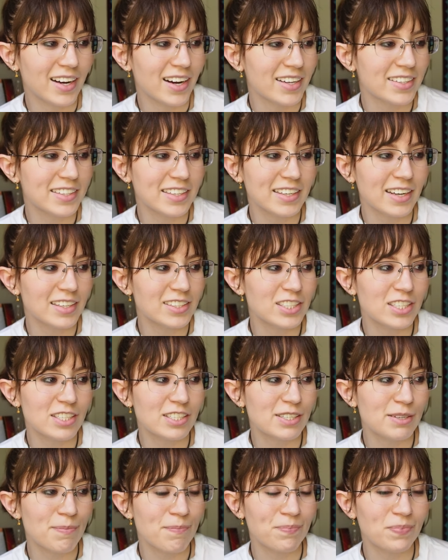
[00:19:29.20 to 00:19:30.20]
I think I
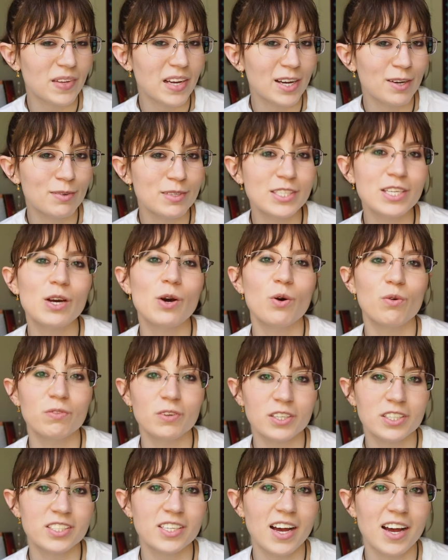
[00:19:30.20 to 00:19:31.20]
just, I always get
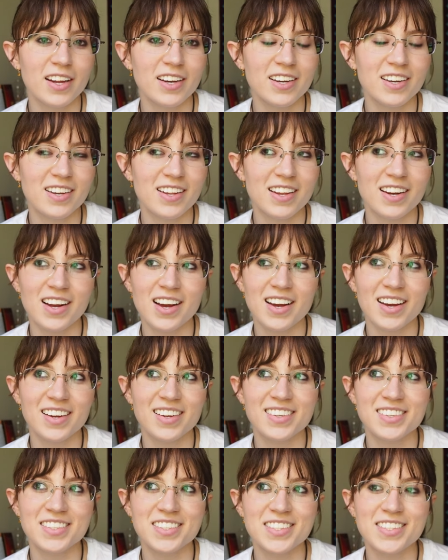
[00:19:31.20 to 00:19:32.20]
overexcited and
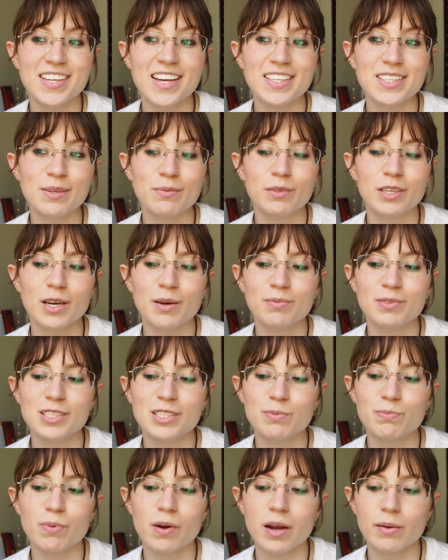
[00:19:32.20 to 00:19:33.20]
I set something up
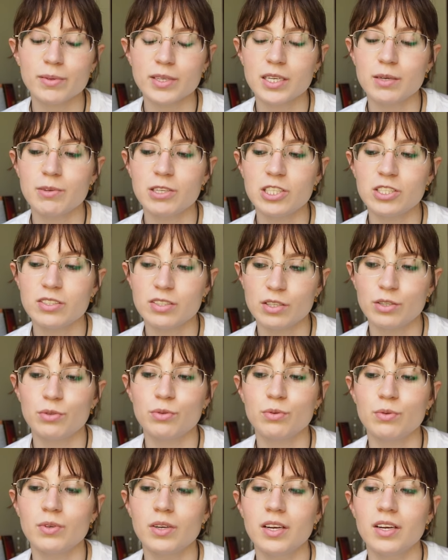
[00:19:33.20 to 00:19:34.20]
that's probably going to be
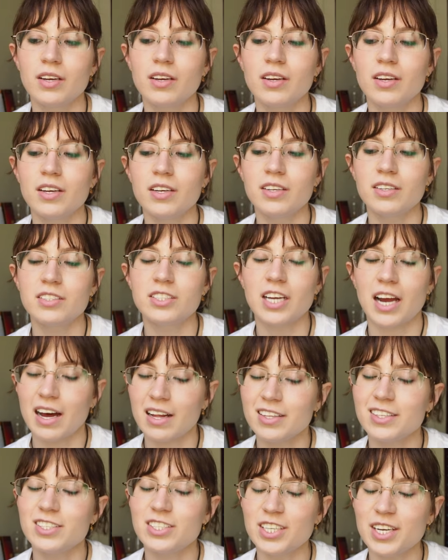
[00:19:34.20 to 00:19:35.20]
too
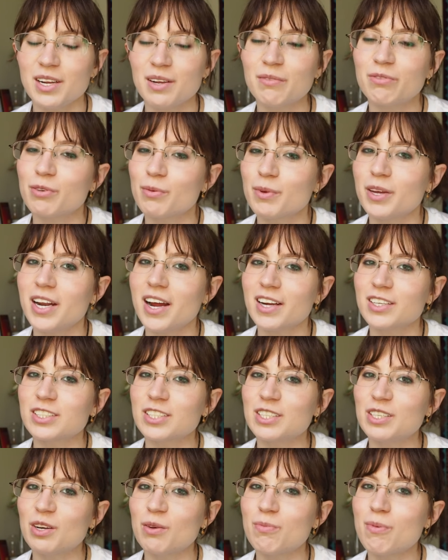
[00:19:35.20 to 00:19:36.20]
challenging for me to
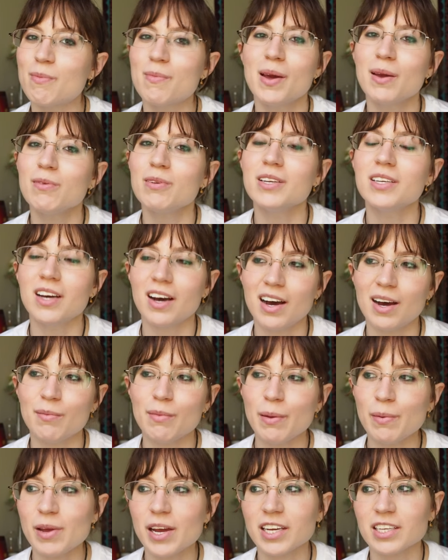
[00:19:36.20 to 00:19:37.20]
actually do, but maybe not.
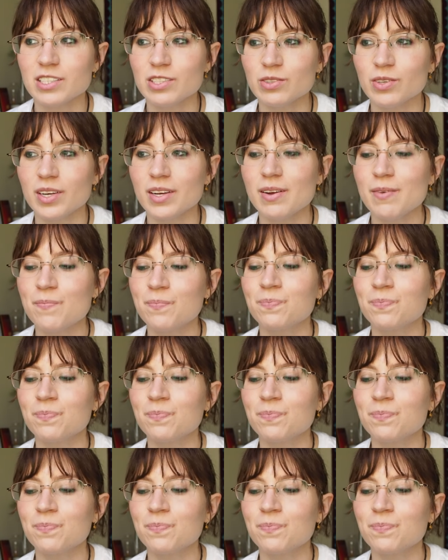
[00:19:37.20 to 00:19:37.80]
Maybe I can do it.